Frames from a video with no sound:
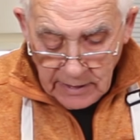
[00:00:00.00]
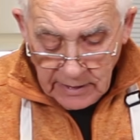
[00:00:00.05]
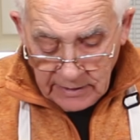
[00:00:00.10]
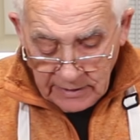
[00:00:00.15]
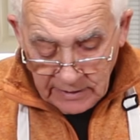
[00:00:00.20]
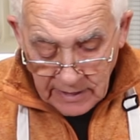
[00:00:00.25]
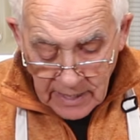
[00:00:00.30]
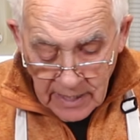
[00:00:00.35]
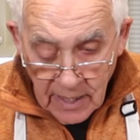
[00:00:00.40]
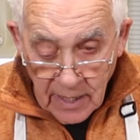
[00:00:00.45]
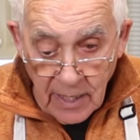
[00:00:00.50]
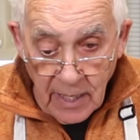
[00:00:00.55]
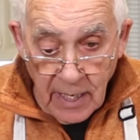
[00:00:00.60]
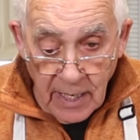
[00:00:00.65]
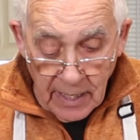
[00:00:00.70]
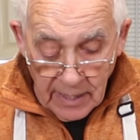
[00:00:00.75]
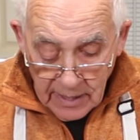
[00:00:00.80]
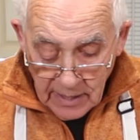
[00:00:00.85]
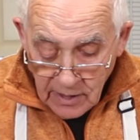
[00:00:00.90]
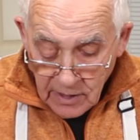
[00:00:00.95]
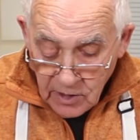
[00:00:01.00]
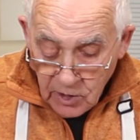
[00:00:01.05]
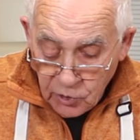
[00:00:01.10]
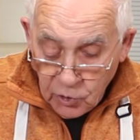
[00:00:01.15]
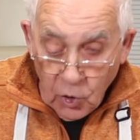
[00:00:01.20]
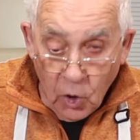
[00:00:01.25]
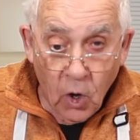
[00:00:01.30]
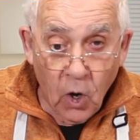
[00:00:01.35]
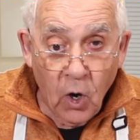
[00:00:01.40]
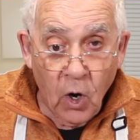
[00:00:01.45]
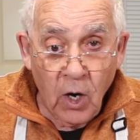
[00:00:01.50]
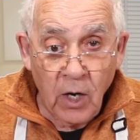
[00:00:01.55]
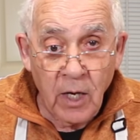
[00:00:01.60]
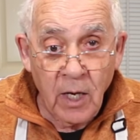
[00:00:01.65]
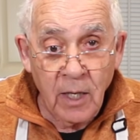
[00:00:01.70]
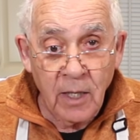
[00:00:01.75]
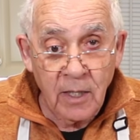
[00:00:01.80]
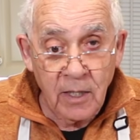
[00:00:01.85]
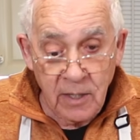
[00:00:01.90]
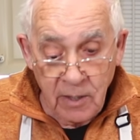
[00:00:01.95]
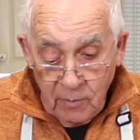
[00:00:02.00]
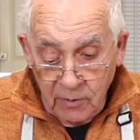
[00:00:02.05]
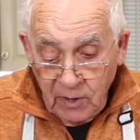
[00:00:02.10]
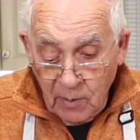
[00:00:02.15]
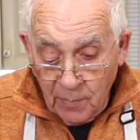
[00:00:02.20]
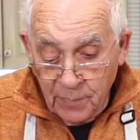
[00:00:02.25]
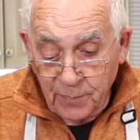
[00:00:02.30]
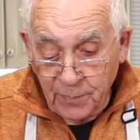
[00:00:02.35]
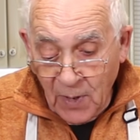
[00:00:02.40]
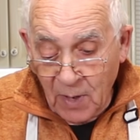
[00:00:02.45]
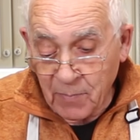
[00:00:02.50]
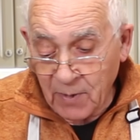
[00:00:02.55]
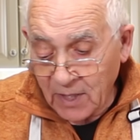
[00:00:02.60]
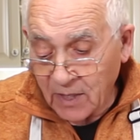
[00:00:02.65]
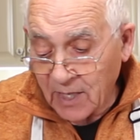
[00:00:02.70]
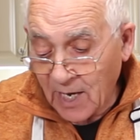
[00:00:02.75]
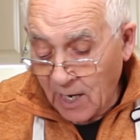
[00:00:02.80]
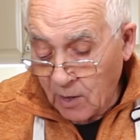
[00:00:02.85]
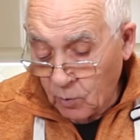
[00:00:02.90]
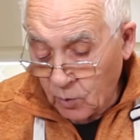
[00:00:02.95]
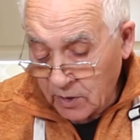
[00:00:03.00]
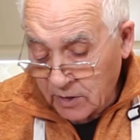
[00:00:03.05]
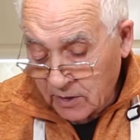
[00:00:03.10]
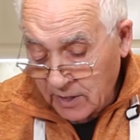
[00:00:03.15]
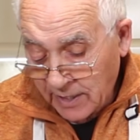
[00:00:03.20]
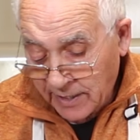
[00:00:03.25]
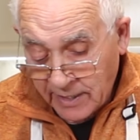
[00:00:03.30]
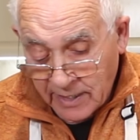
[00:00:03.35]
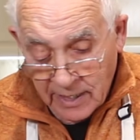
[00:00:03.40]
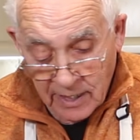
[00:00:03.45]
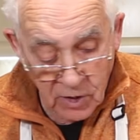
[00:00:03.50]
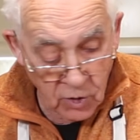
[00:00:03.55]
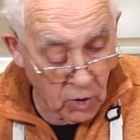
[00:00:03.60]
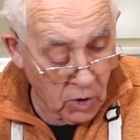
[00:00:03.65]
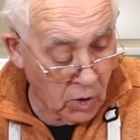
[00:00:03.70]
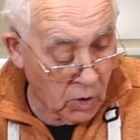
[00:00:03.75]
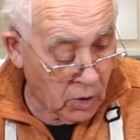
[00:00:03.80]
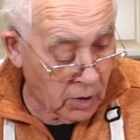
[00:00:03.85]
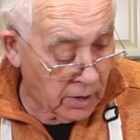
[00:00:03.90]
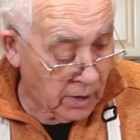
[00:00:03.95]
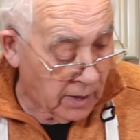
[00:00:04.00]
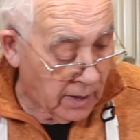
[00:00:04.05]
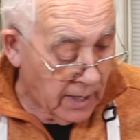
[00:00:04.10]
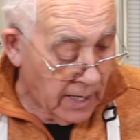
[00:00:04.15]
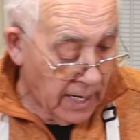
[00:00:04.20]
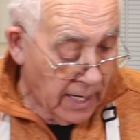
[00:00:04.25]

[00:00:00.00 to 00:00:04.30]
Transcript: you see, the oil, the paper towel take care of the oil.